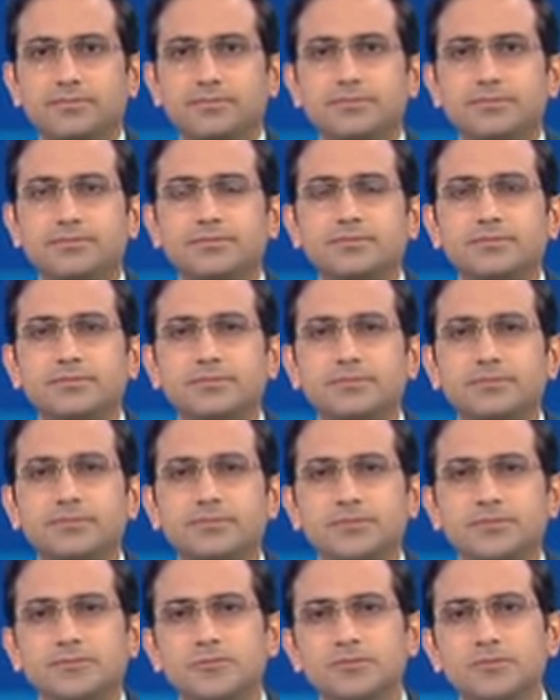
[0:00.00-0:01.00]

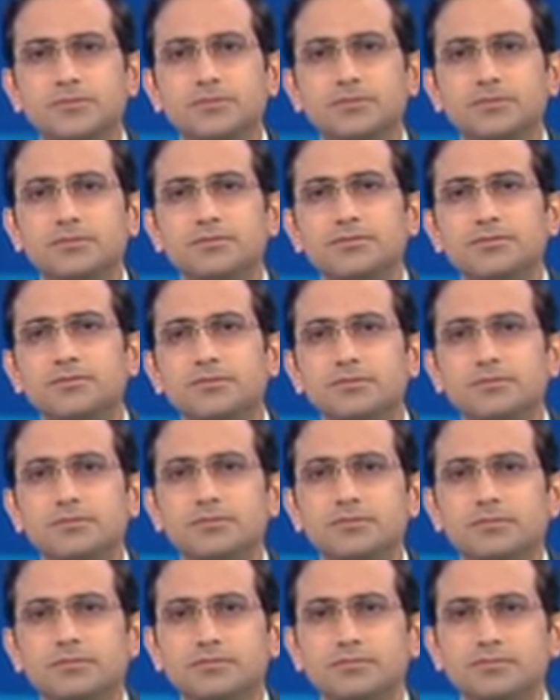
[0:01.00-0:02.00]

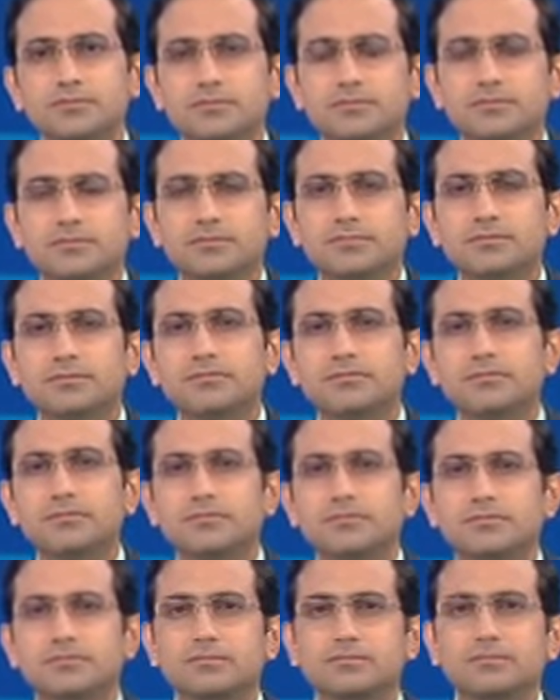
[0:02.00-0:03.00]

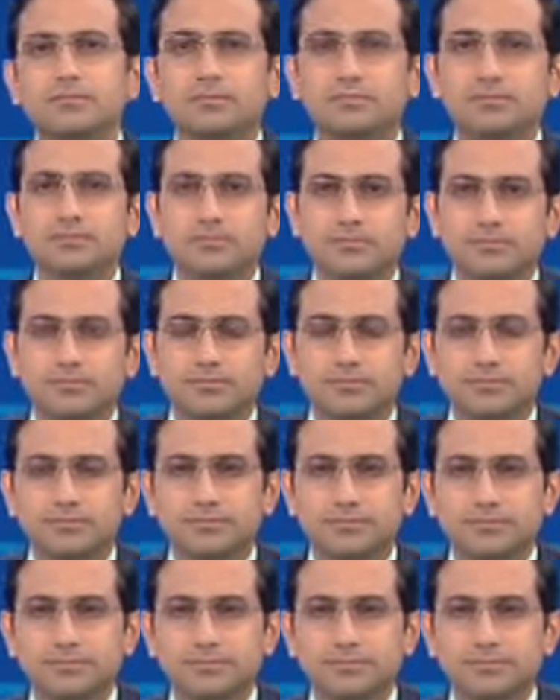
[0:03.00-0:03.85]
(not speaking)